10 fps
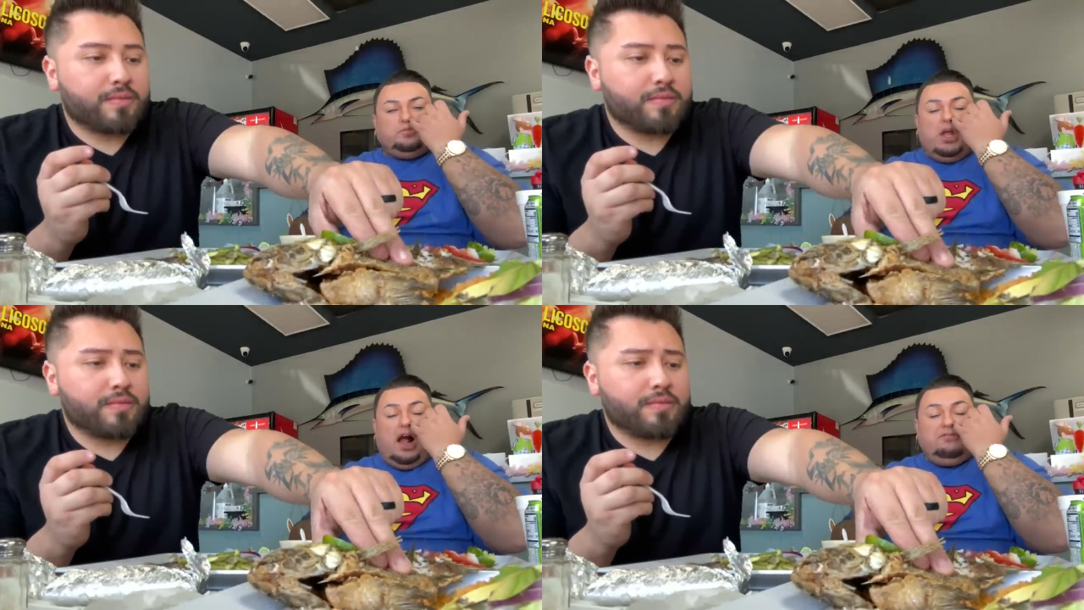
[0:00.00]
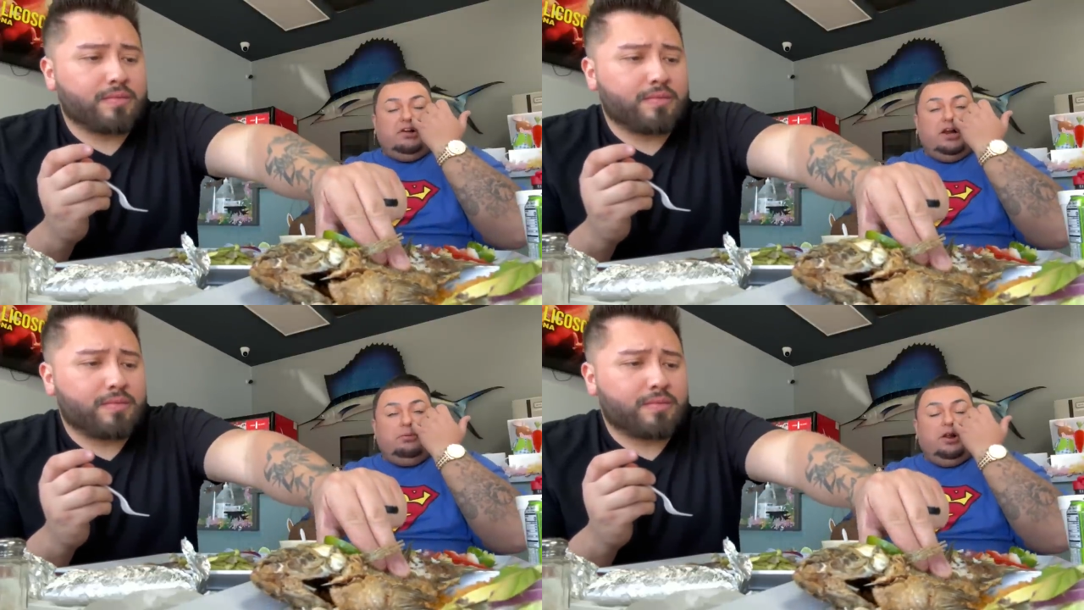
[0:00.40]
Speaker 1: I
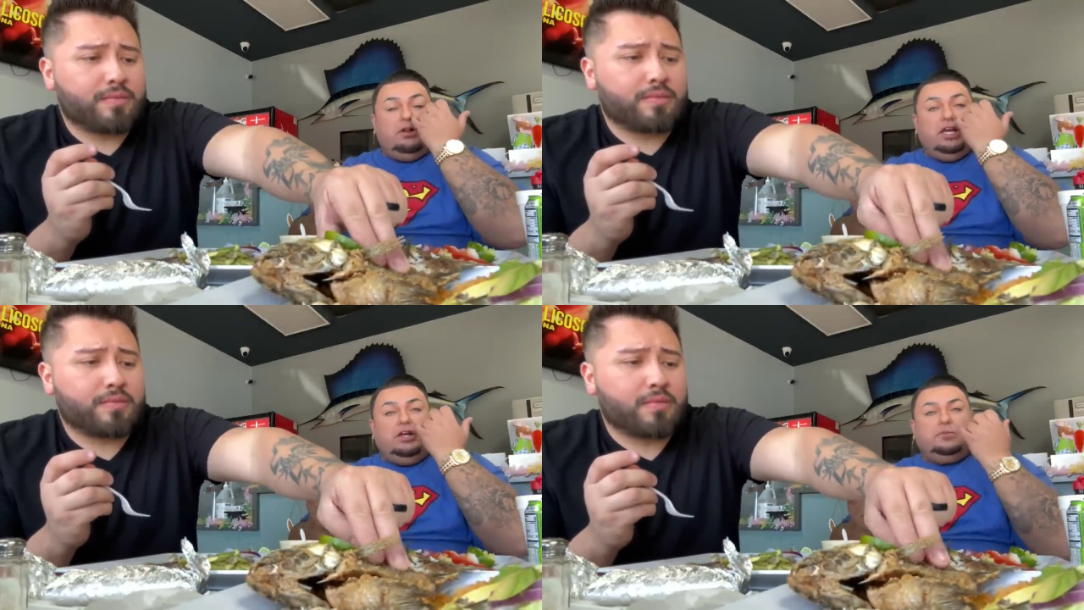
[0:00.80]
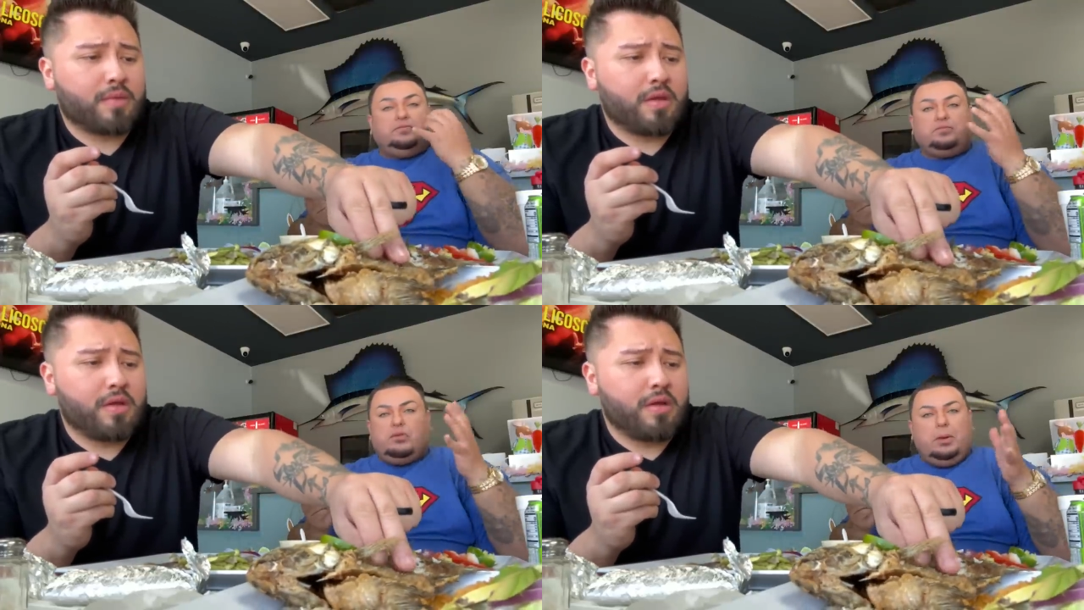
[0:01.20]
very rarely
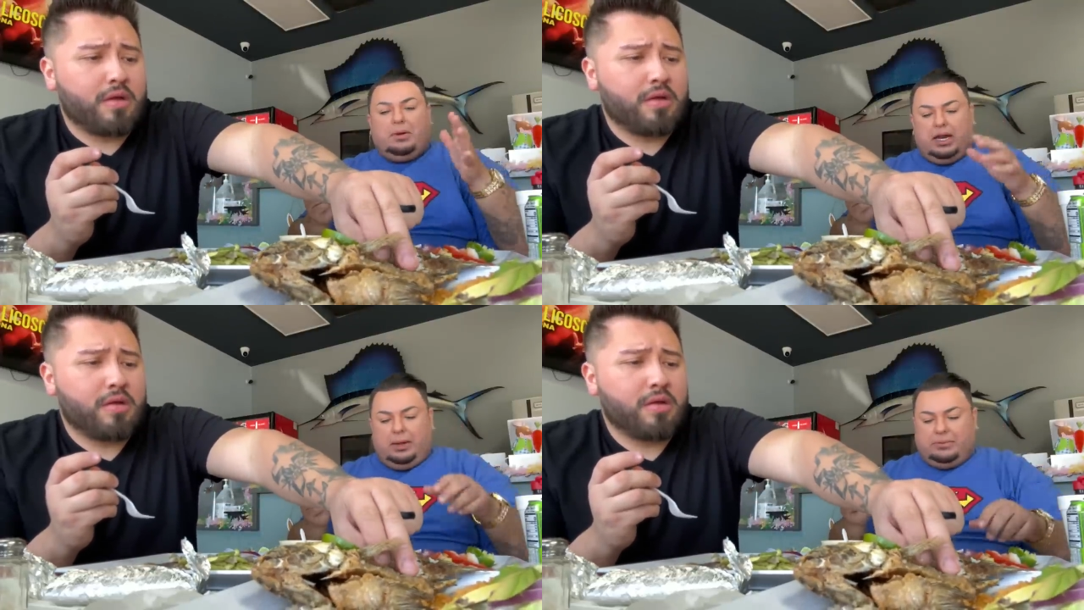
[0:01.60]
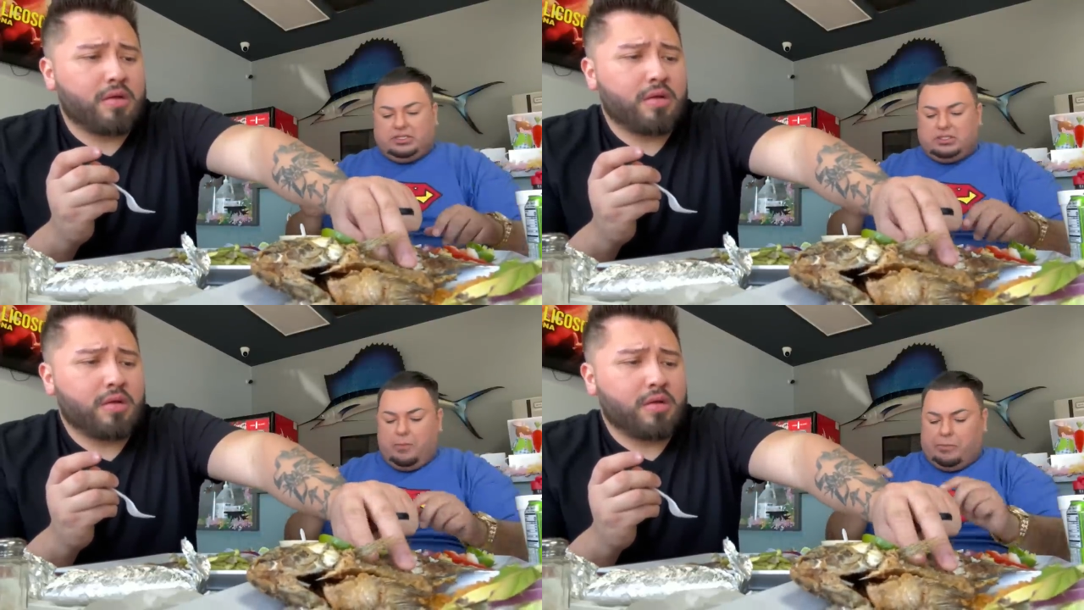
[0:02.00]
buy
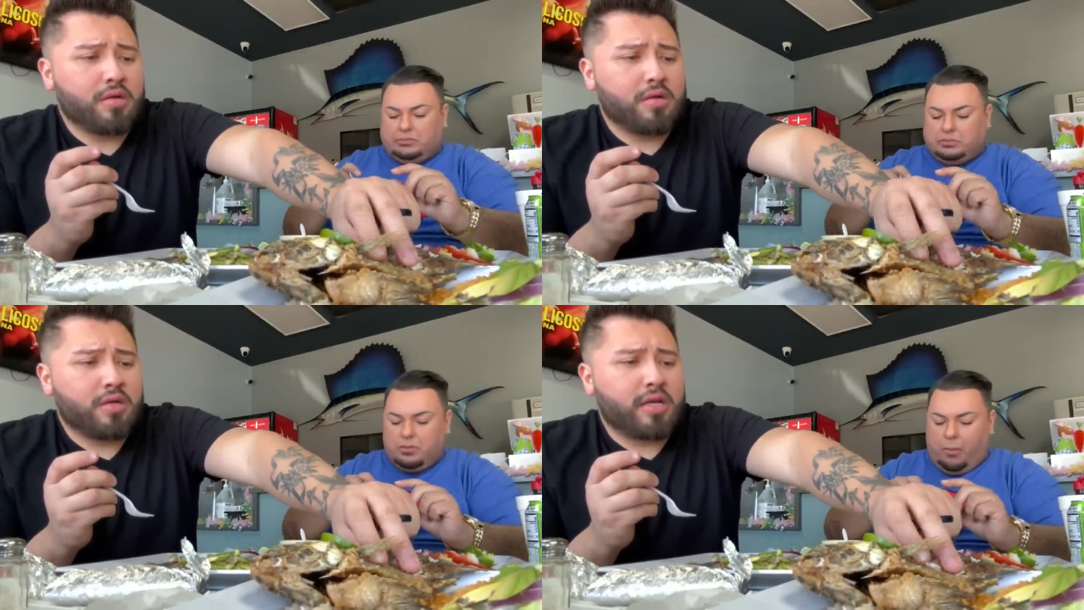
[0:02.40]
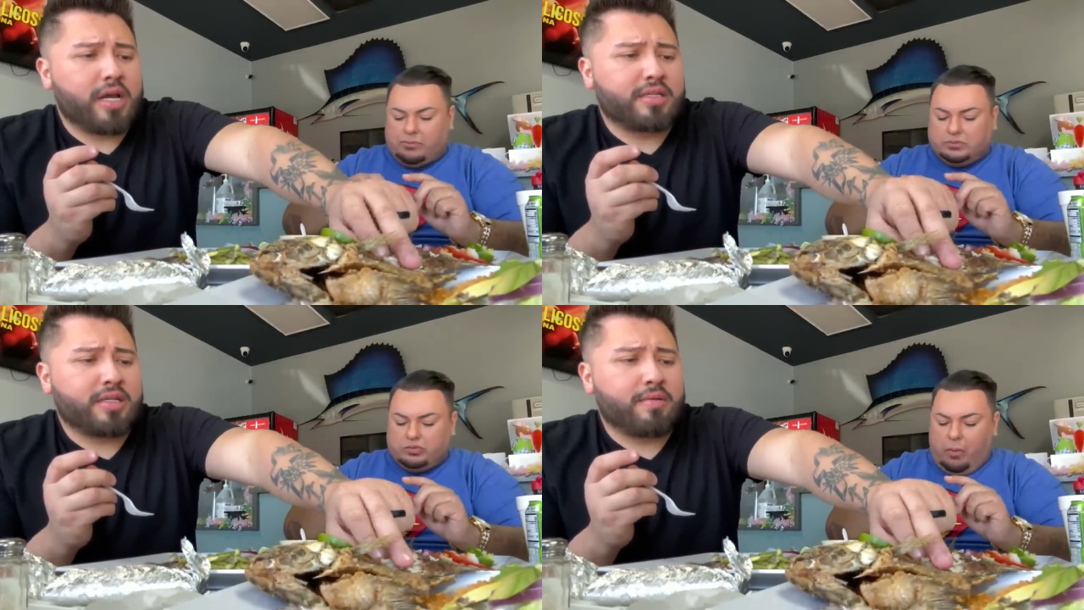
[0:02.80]
vitamins.
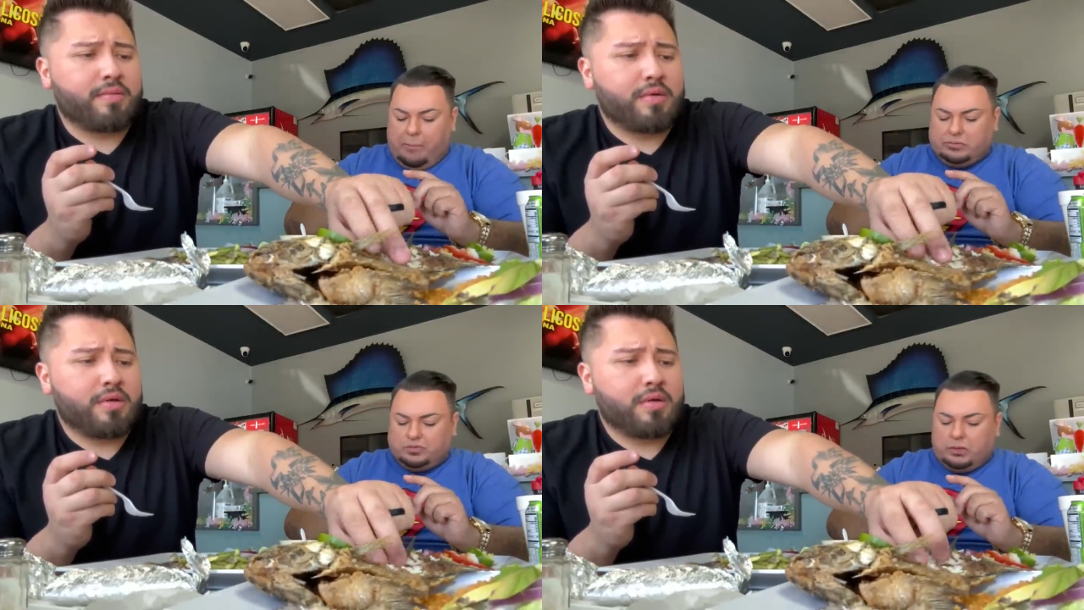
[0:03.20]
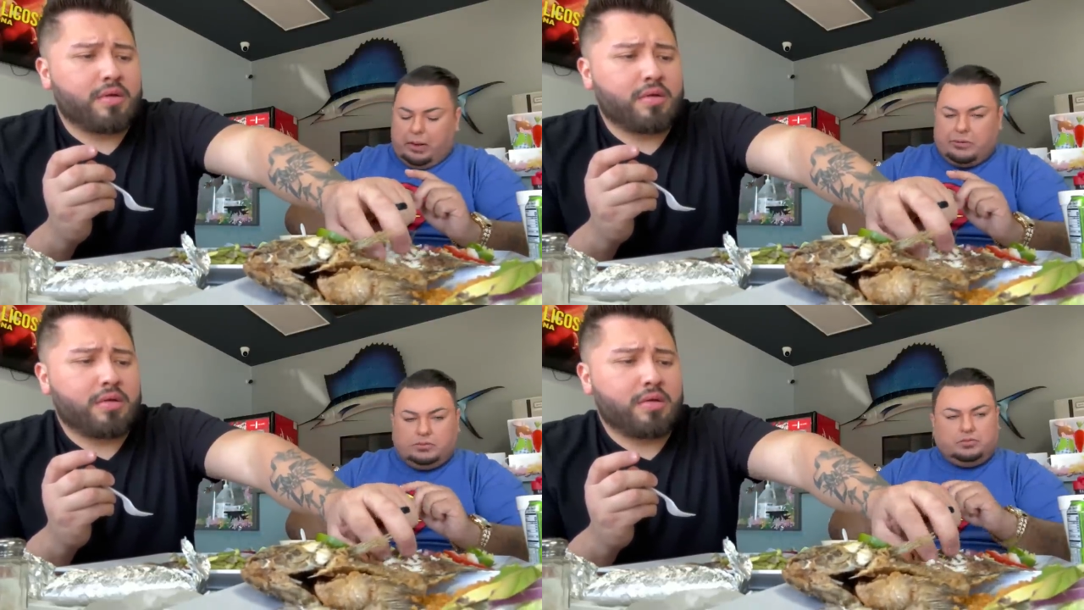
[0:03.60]
Yeah, same.
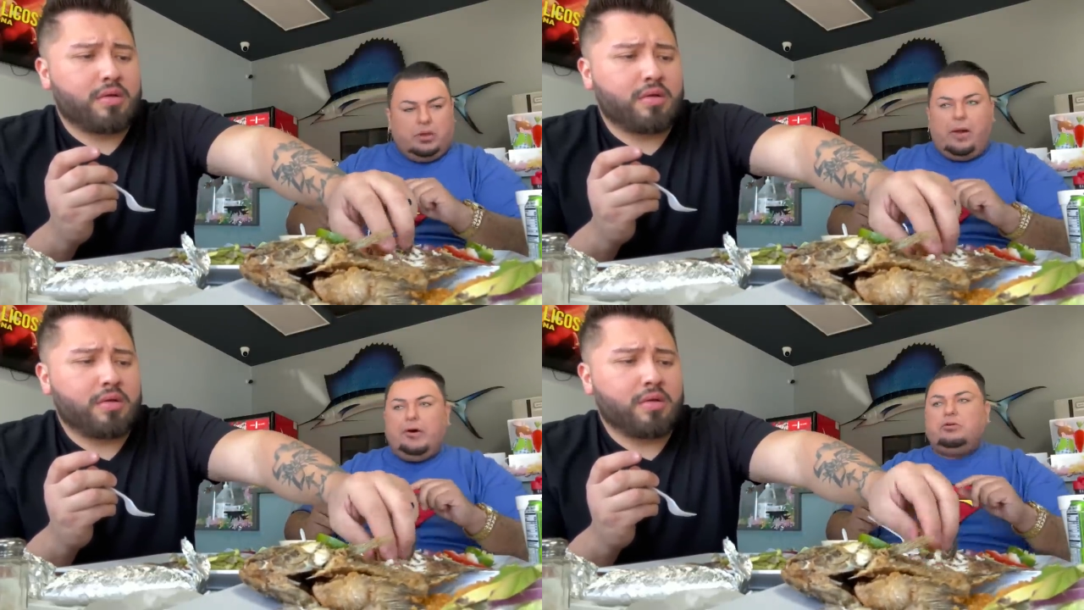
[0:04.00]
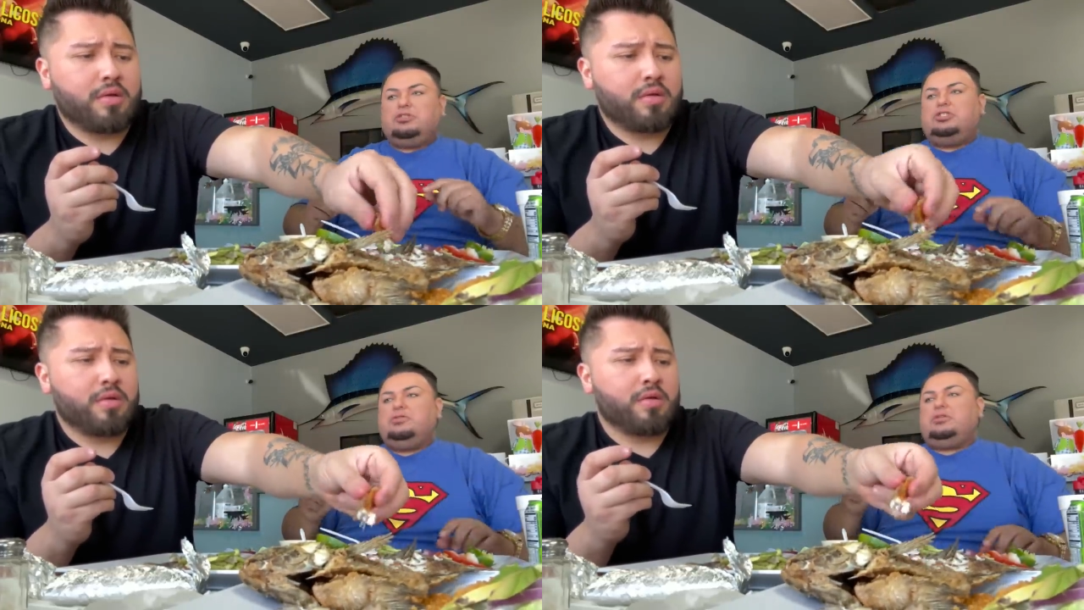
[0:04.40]
Oh